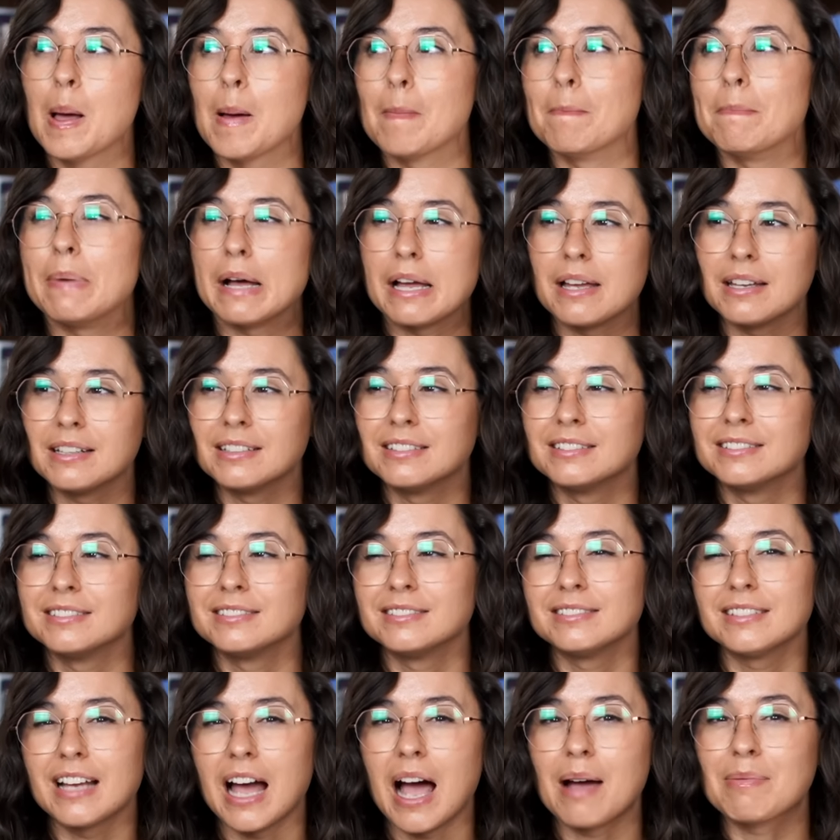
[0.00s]
but
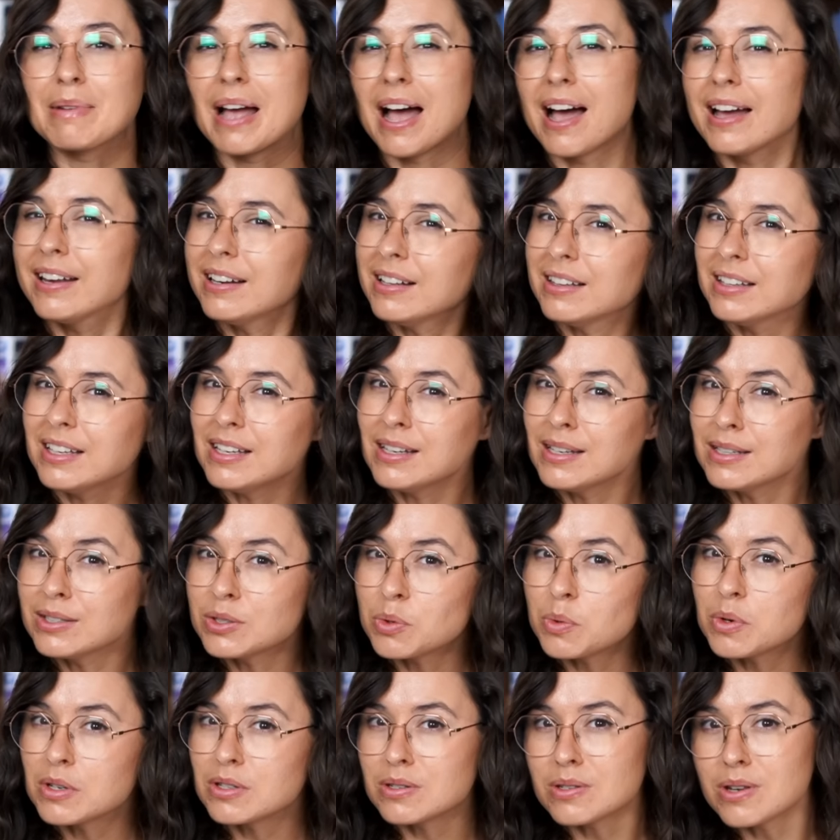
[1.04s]
I'm kind of leaning
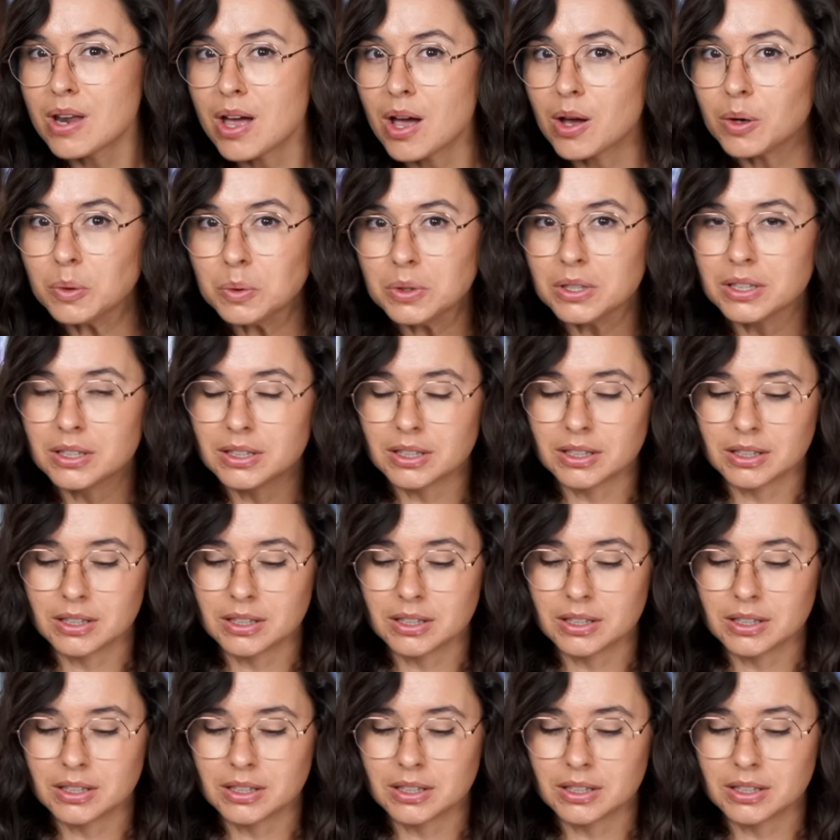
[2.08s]
towards no,